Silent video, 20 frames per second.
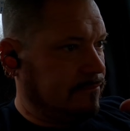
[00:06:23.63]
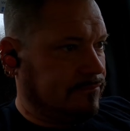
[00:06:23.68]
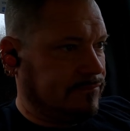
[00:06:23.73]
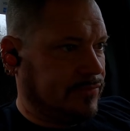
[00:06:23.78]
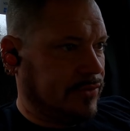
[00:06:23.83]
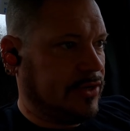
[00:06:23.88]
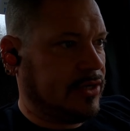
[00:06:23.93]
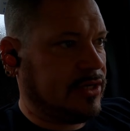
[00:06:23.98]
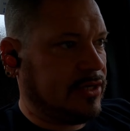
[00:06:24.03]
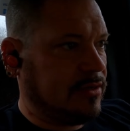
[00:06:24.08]

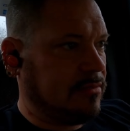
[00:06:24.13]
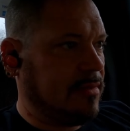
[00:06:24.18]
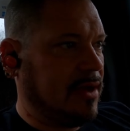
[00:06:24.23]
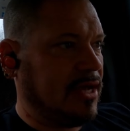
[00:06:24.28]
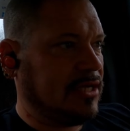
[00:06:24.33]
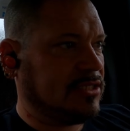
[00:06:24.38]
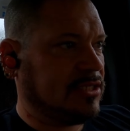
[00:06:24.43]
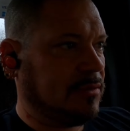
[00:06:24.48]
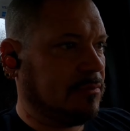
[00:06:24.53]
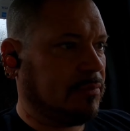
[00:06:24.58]
Freaking
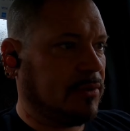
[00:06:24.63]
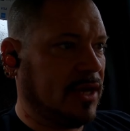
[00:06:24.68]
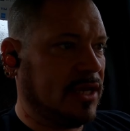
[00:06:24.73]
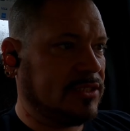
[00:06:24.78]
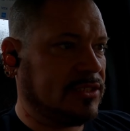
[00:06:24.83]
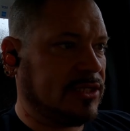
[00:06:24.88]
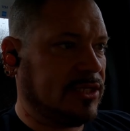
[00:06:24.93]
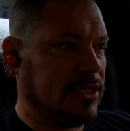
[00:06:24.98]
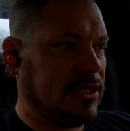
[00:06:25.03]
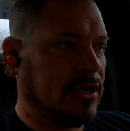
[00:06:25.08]
amazing
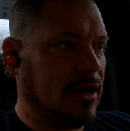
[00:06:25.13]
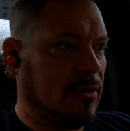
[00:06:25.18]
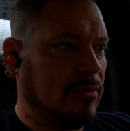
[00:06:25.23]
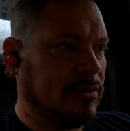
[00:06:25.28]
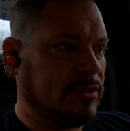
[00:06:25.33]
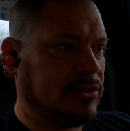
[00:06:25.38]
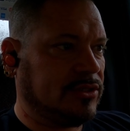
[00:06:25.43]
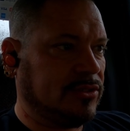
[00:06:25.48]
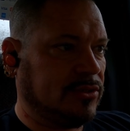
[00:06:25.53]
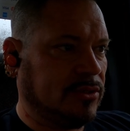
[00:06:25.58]
place here. I
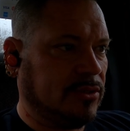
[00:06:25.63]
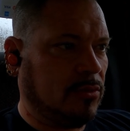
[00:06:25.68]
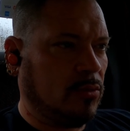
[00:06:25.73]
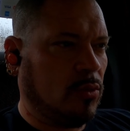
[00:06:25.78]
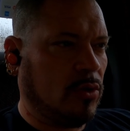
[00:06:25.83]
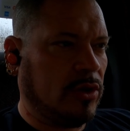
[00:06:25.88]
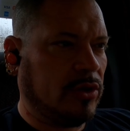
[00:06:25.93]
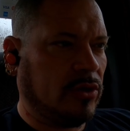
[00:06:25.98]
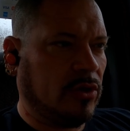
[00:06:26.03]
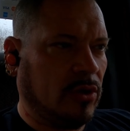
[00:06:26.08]
went to the
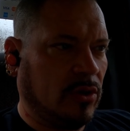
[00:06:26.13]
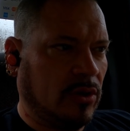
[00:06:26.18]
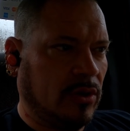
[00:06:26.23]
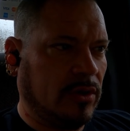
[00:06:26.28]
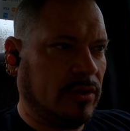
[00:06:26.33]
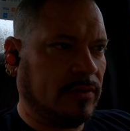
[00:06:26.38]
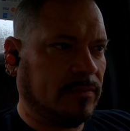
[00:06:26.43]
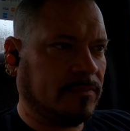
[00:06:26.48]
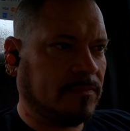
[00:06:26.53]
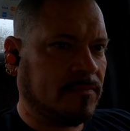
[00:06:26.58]
one
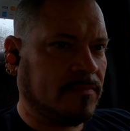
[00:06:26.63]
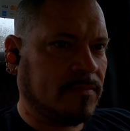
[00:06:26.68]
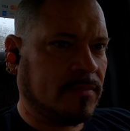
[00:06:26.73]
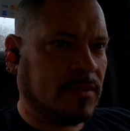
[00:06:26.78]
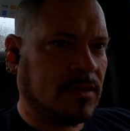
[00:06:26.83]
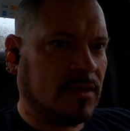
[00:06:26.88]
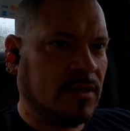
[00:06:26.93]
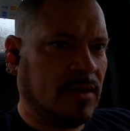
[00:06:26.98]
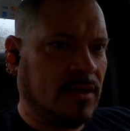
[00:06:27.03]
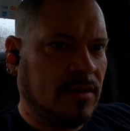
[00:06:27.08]
on
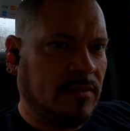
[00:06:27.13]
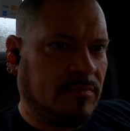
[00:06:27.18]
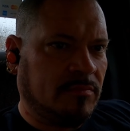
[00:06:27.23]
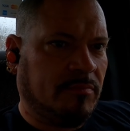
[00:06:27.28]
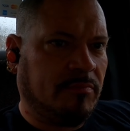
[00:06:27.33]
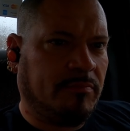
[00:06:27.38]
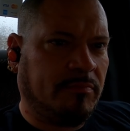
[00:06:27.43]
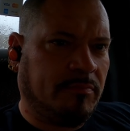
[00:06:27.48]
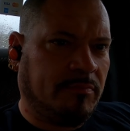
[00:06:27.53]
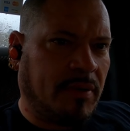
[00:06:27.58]

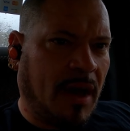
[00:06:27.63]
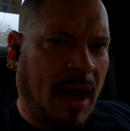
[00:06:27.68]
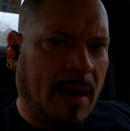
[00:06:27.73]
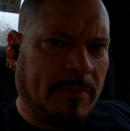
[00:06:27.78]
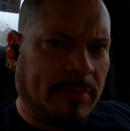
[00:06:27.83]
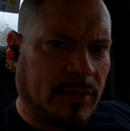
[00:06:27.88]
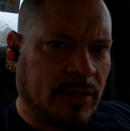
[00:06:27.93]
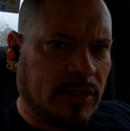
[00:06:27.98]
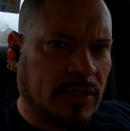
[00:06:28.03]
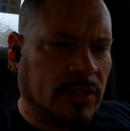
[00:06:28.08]

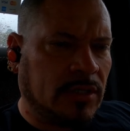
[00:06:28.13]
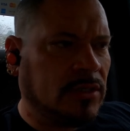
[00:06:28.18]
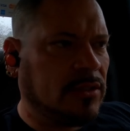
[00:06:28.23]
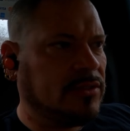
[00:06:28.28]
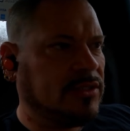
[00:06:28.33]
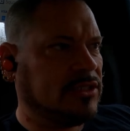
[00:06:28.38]
Poplar.